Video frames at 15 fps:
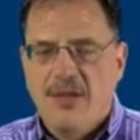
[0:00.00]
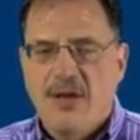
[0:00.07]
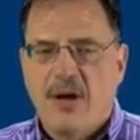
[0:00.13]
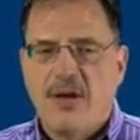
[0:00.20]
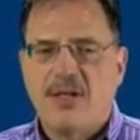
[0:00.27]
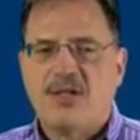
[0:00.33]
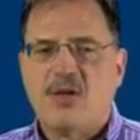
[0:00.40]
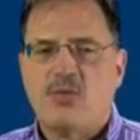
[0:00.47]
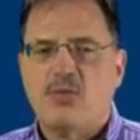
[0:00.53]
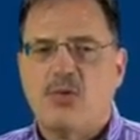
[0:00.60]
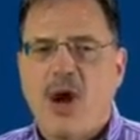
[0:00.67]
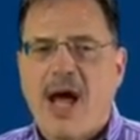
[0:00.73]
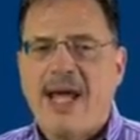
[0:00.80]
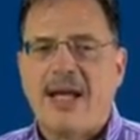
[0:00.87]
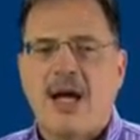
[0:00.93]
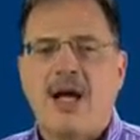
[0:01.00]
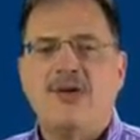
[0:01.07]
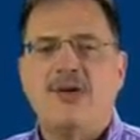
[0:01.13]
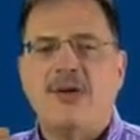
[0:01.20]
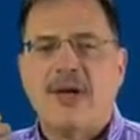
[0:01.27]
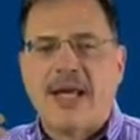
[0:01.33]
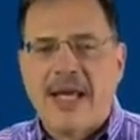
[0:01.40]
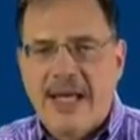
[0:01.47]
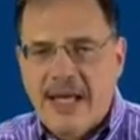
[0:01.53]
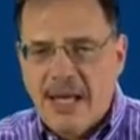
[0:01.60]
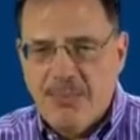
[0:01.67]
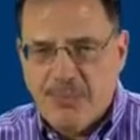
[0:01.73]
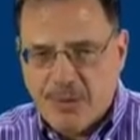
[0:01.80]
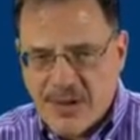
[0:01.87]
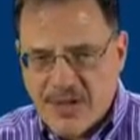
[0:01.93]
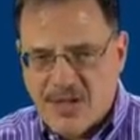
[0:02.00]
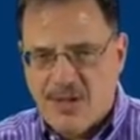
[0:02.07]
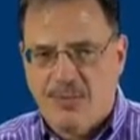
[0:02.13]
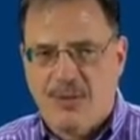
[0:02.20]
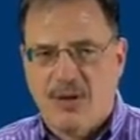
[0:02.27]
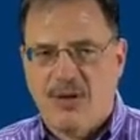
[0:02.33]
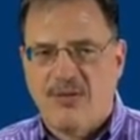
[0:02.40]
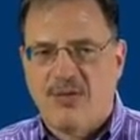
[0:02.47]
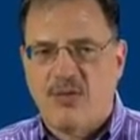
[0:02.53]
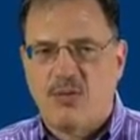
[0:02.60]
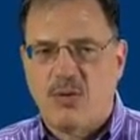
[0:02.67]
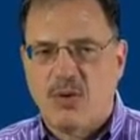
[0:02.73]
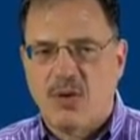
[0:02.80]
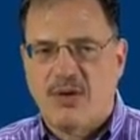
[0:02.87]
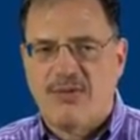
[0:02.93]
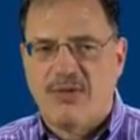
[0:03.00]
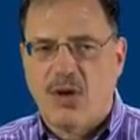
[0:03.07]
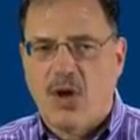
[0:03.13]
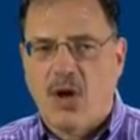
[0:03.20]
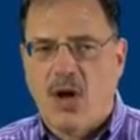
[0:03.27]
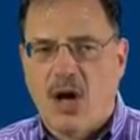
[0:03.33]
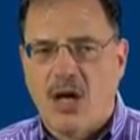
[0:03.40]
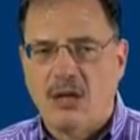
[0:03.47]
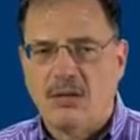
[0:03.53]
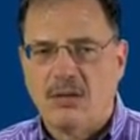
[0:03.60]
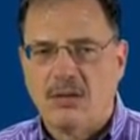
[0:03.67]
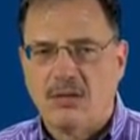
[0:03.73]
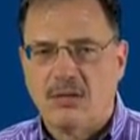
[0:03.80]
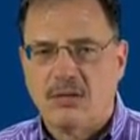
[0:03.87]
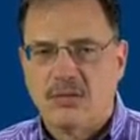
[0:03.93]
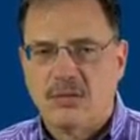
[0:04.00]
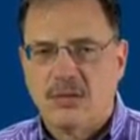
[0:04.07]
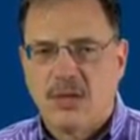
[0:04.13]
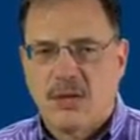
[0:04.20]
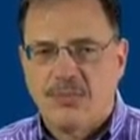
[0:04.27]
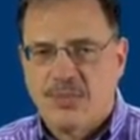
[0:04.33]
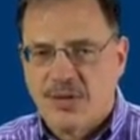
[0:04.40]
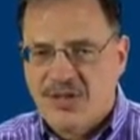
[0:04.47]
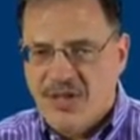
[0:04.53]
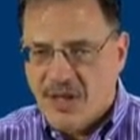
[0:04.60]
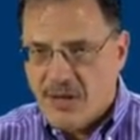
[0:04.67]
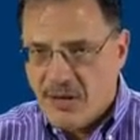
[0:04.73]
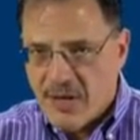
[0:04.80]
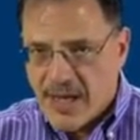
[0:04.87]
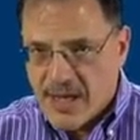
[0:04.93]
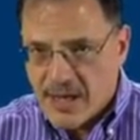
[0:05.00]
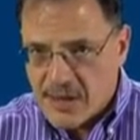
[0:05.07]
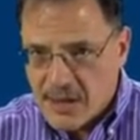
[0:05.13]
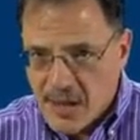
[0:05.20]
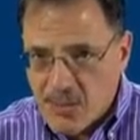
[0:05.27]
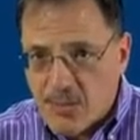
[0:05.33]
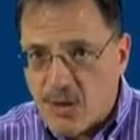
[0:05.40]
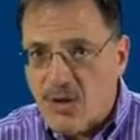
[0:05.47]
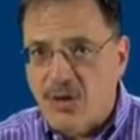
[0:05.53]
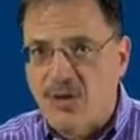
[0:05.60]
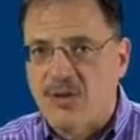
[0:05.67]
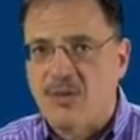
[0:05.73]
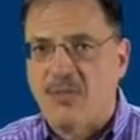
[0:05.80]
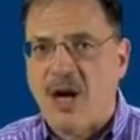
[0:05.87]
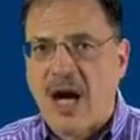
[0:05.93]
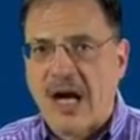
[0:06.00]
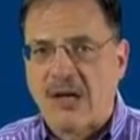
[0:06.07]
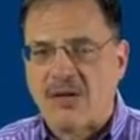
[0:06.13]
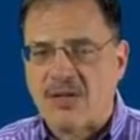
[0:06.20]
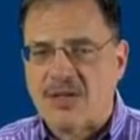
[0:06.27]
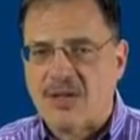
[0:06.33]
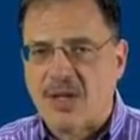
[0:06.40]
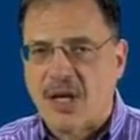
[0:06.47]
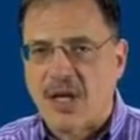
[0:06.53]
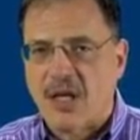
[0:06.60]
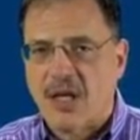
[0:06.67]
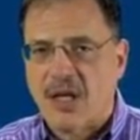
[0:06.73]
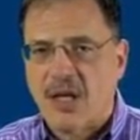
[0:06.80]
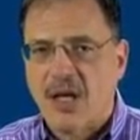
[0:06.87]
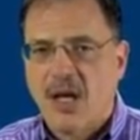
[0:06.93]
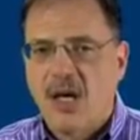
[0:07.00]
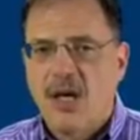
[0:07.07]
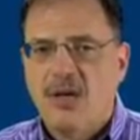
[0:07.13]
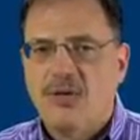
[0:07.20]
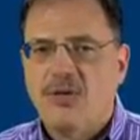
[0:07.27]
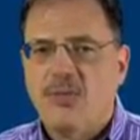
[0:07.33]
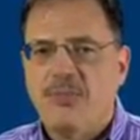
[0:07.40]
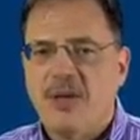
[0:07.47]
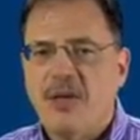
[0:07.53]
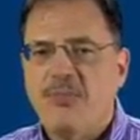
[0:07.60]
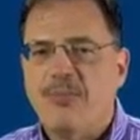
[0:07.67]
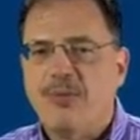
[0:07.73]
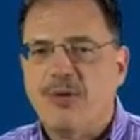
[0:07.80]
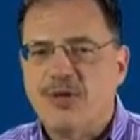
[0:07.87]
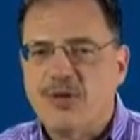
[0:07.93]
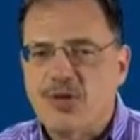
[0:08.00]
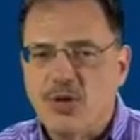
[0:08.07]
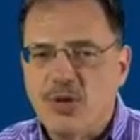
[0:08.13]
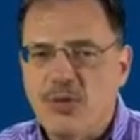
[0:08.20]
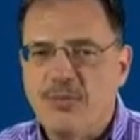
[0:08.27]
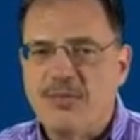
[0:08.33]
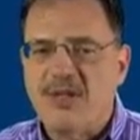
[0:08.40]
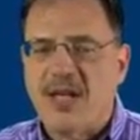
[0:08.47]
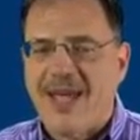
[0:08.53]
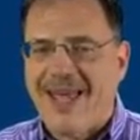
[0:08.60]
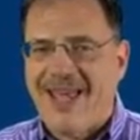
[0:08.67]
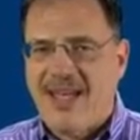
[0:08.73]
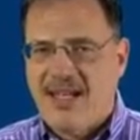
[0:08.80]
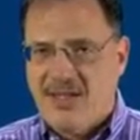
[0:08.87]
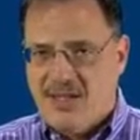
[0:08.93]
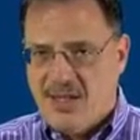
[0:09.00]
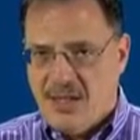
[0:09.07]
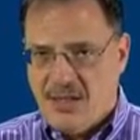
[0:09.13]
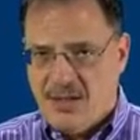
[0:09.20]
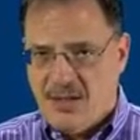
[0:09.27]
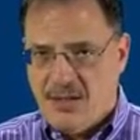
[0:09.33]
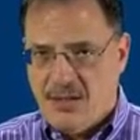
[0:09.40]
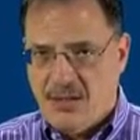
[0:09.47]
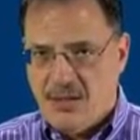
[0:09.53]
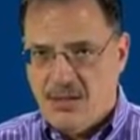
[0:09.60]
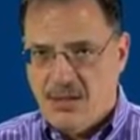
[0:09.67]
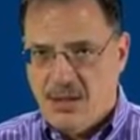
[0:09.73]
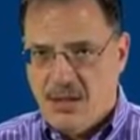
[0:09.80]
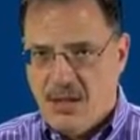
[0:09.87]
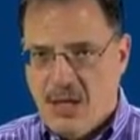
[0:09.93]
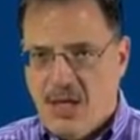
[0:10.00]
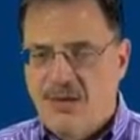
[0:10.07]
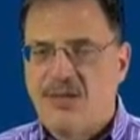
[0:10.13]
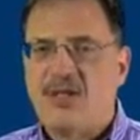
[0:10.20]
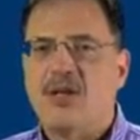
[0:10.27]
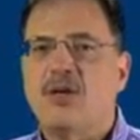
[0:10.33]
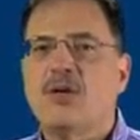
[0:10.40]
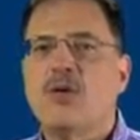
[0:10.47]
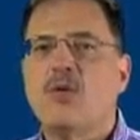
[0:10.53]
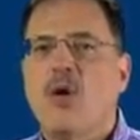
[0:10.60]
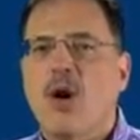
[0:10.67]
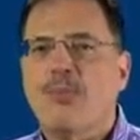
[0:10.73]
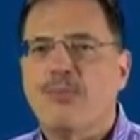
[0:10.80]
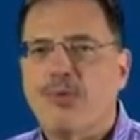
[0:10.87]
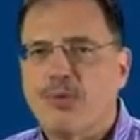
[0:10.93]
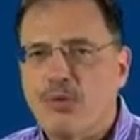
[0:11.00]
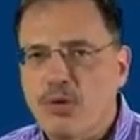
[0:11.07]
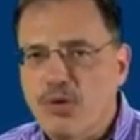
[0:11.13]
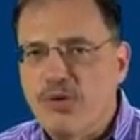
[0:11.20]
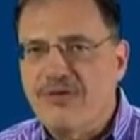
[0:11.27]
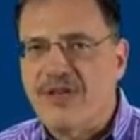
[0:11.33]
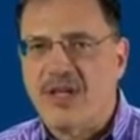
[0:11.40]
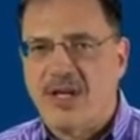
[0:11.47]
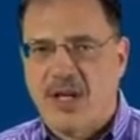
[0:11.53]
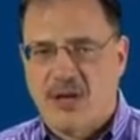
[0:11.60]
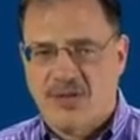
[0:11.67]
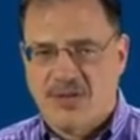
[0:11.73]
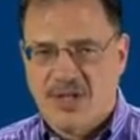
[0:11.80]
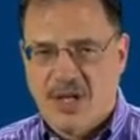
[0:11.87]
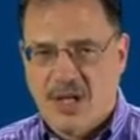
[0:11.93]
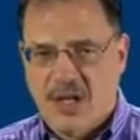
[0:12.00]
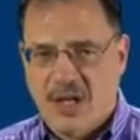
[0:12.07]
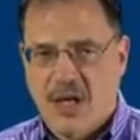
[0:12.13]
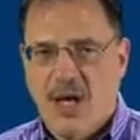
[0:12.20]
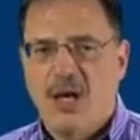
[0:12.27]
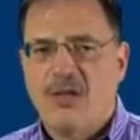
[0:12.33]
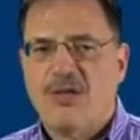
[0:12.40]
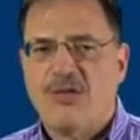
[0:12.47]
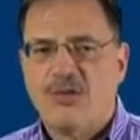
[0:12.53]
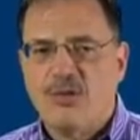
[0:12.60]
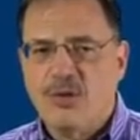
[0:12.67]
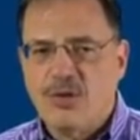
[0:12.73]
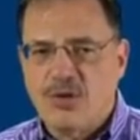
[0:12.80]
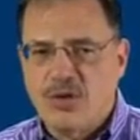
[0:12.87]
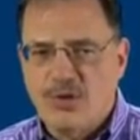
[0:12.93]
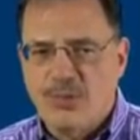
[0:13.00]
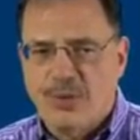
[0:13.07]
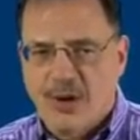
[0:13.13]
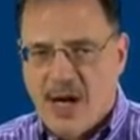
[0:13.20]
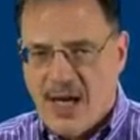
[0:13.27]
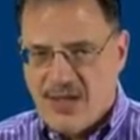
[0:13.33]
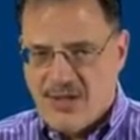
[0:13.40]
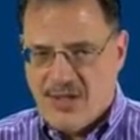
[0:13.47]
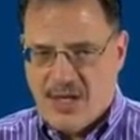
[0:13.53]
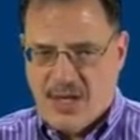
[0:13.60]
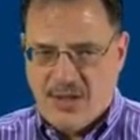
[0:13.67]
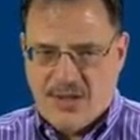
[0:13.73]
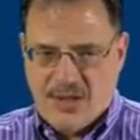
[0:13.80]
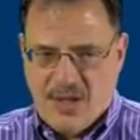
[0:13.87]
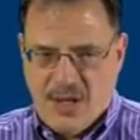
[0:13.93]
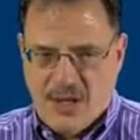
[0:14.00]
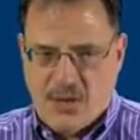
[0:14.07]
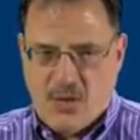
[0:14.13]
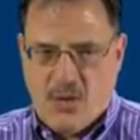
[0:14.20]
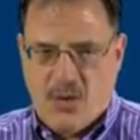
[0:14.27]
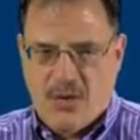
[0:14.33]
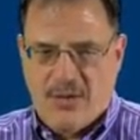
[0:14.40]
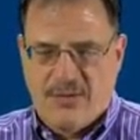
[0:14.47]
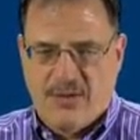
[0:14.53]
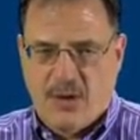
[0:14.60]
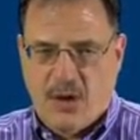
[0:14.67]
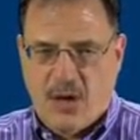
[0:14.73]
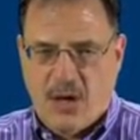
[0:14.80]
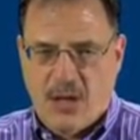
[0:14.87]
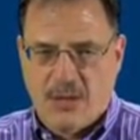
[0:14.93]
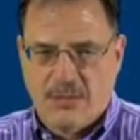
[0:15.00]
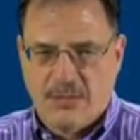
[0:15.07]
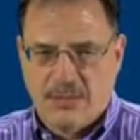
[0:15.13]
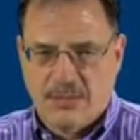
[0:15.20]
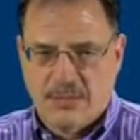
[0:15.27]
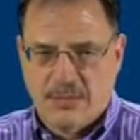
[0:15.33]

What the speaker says: There is a right under any principle of the rule of law, particularly in a liberal democracy, to be presumed innocent until you are proven guilty through due process in a court of law.